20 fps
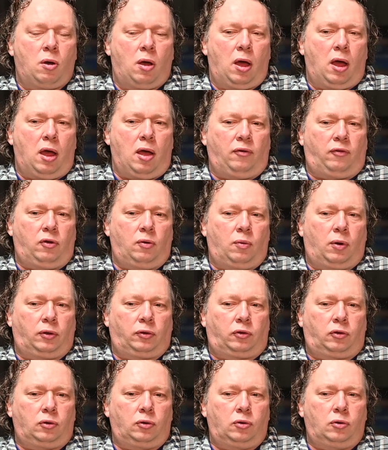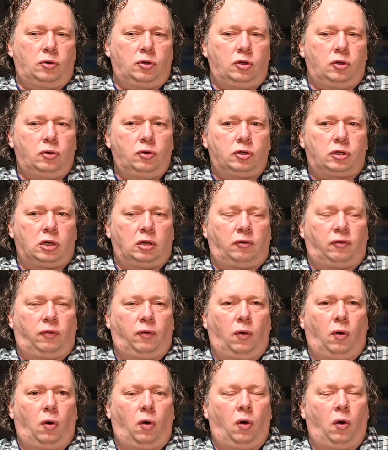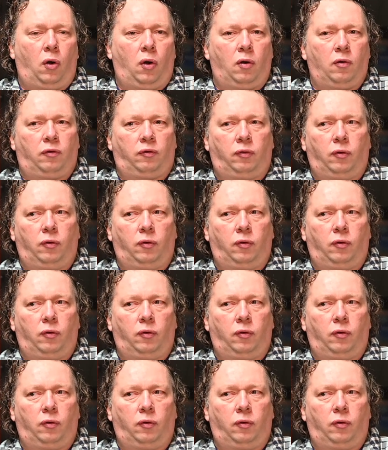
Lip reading: want to use it for